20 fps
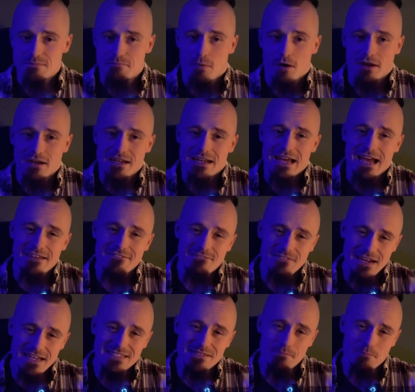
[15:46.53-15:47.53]
but I
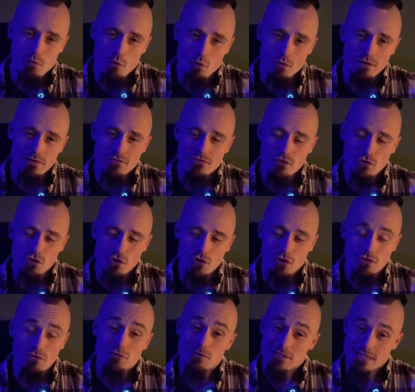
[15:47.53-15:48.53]
feel it's important for you
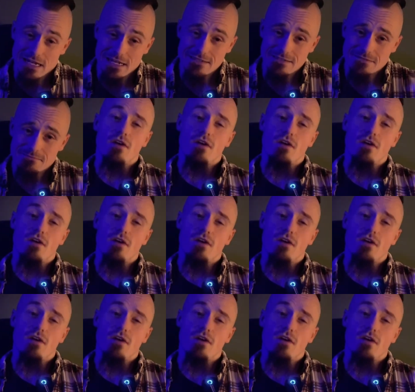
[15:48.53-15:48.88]
to understand.